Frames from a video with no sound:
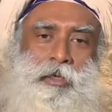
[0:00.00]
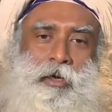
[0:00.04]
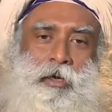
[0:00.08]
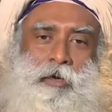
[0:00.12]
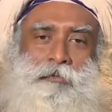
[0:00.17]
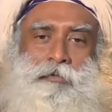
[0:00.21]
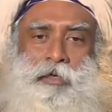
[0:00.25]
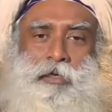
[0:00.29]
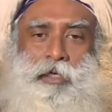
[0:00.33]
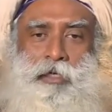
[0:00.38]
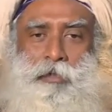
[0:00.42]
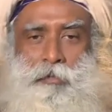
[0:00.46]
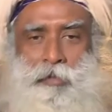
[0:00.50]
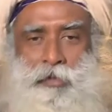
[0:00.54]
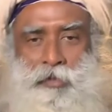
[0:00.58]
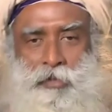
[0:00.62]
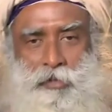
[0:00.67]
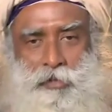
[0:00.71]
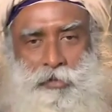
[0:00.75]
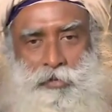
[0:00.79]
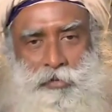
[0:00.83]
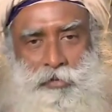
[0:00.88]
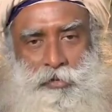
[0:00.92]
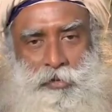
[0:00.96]
of a
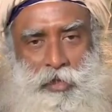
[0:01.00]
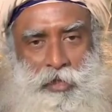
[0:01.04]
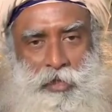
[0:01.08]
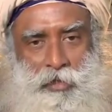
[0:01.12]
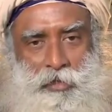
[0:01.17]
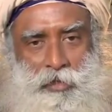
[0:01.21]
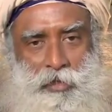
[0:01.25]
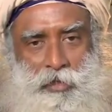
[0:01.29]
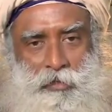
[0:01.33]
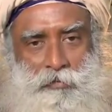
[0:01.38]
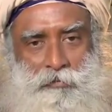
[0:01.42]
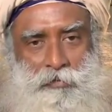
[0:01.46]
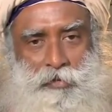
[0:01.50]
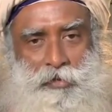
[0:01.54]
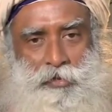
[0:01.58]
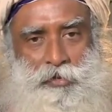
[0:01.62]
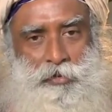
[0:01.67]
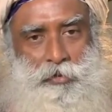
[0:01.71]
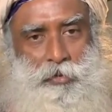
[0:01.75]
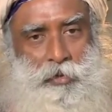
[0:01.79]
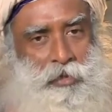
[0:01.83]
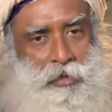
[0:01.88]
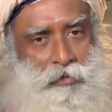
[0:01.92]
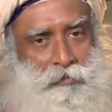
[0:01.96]
limited society in which
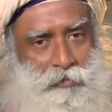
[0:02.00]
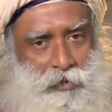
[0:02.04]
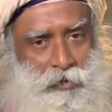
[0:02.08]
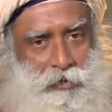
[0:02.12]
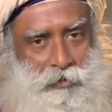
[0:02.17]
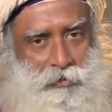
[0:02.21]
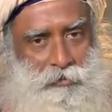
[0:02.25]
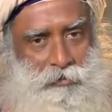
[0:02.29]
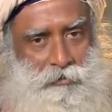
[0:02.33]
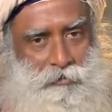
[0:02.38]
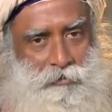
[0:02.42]
you're living.